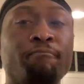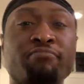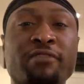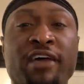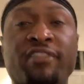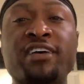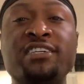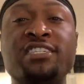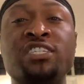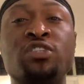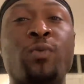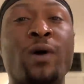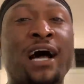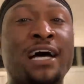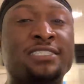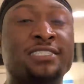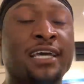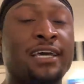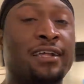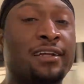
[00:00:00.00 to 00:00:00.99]
Now, this is why I
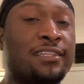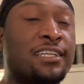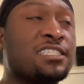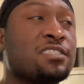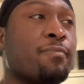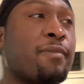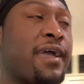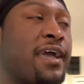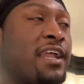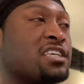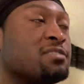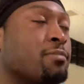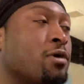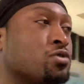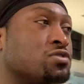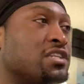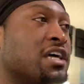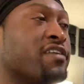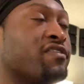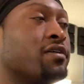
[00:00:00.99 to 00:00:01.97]
say that this man is
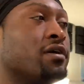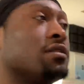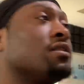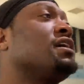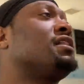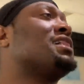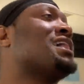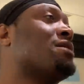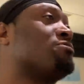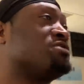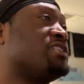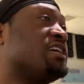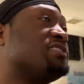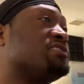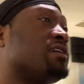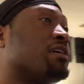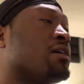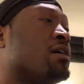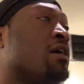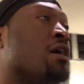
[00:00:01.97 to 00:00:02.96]
most definitely clout
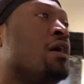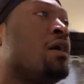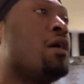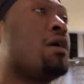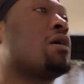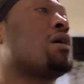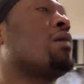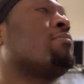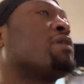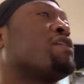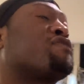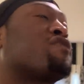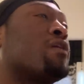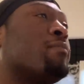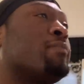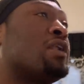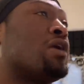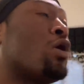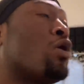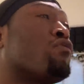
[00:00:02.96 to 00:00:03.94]
chasing. Coming from
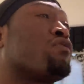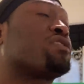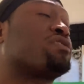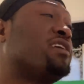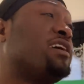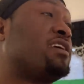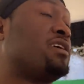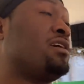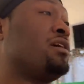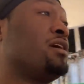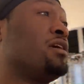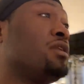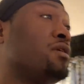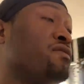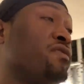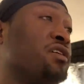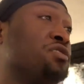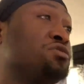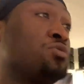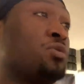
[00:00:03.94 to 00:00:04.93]
an overthinking
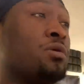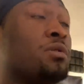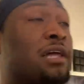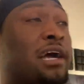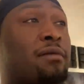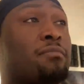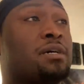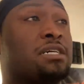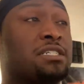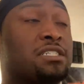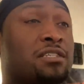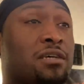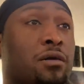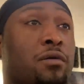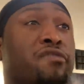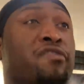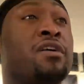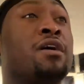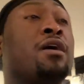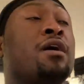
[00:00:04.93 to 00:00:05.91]
individual like
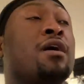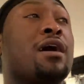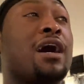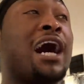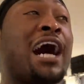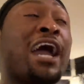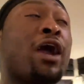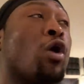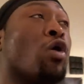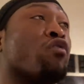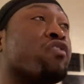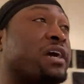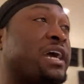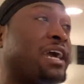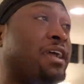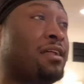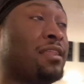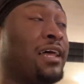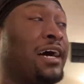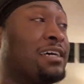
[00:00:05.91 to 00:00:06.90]
myself, I
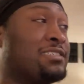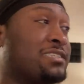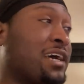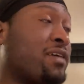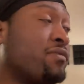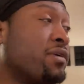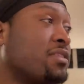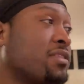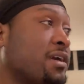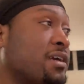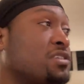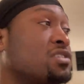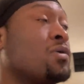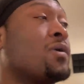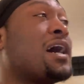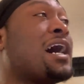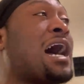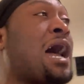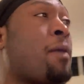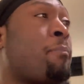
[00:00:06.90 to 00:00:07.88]
overanalyze everything. So
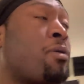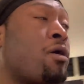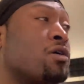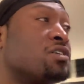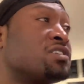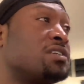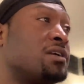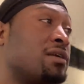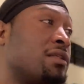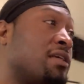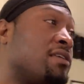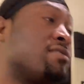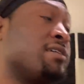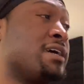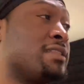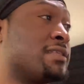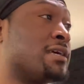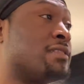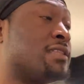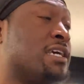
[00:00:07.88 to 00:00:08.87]
I personally
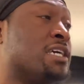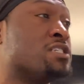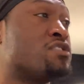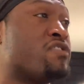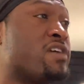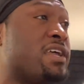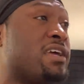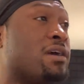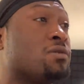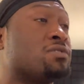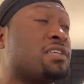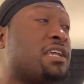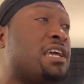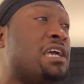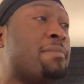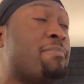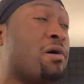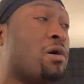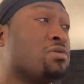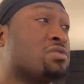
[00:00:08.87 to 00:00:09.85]
think that these videos that he
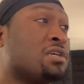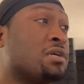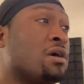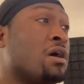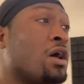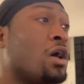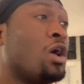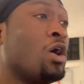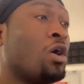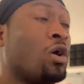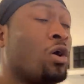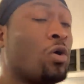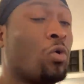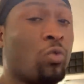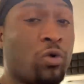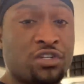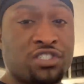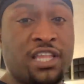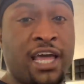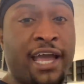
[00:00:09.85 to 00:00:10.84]
posted
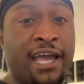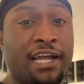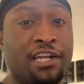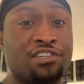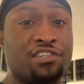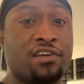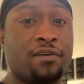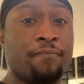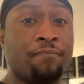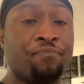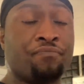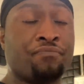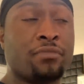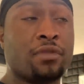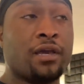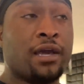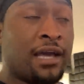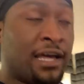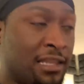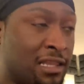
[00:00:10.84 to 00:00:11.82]
were staged.
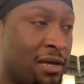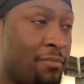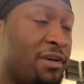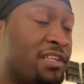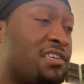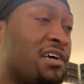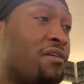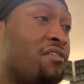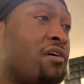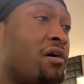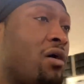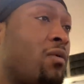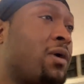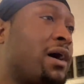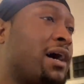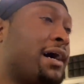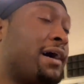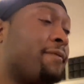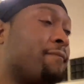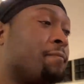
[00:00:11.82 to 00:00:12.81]
And let me tell y'all
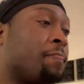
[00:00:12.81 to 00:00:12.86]
why.